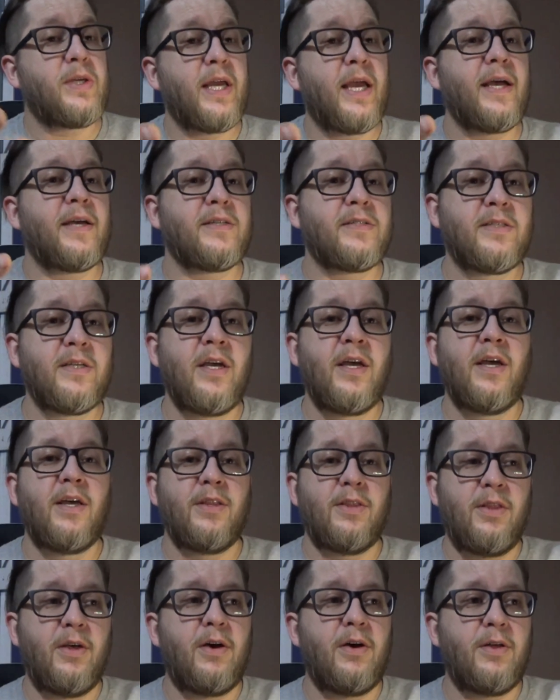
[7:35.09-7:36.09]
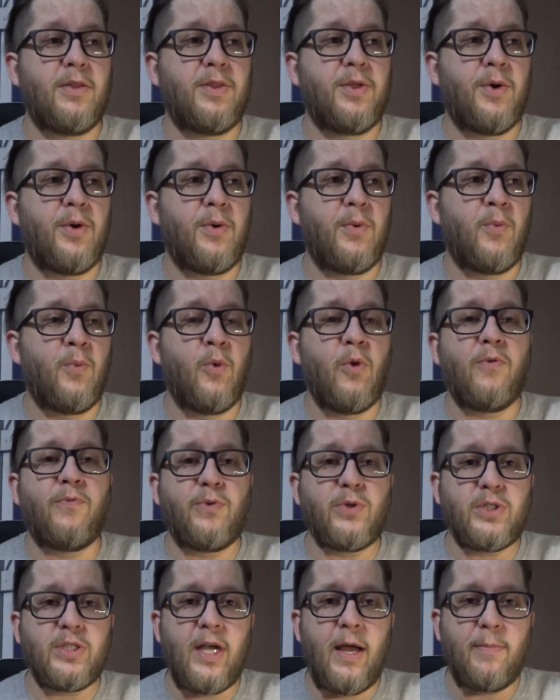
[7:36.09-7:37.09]
Yes, the War
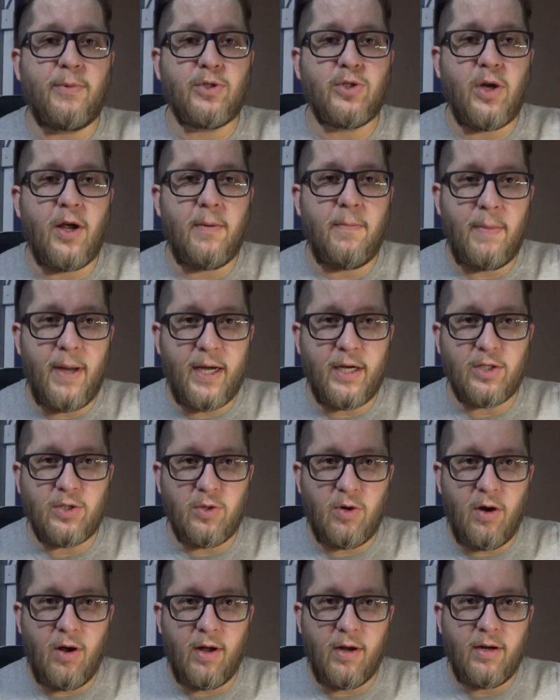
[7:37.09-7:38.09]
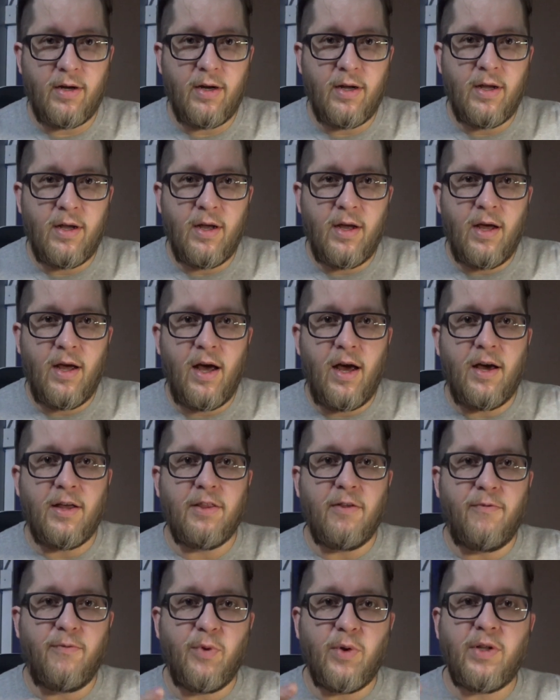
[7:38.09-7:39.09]
for Cybertron Megatron,
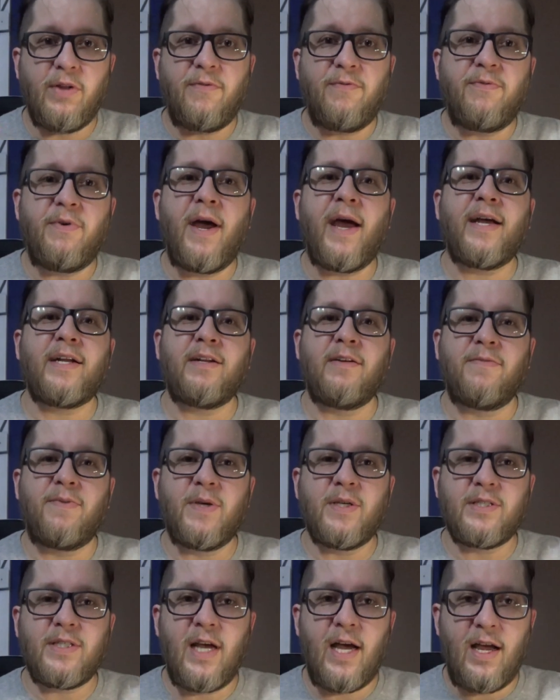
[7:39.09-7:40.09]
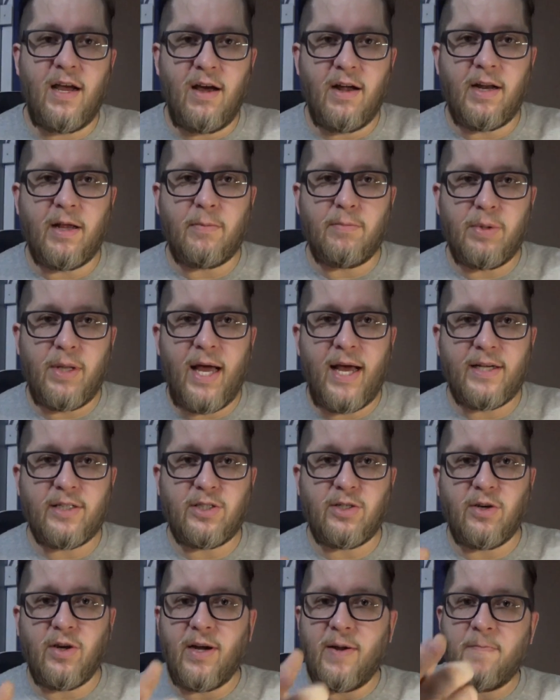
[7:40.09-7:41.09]
the full effect of his ionic
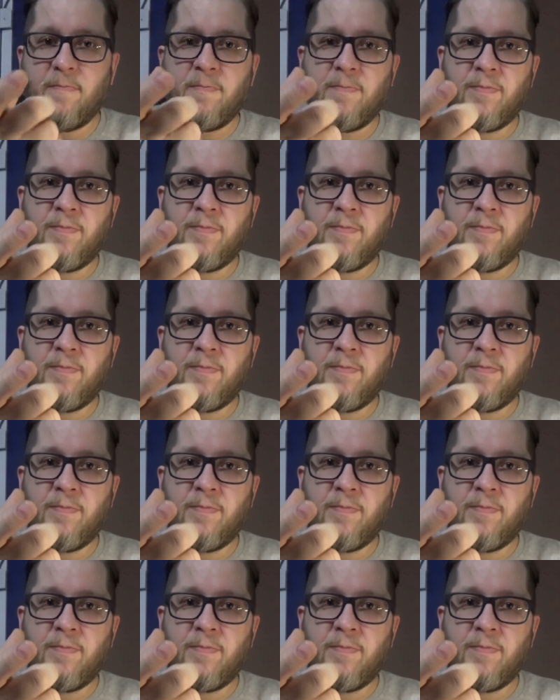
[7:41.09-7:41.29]
blaster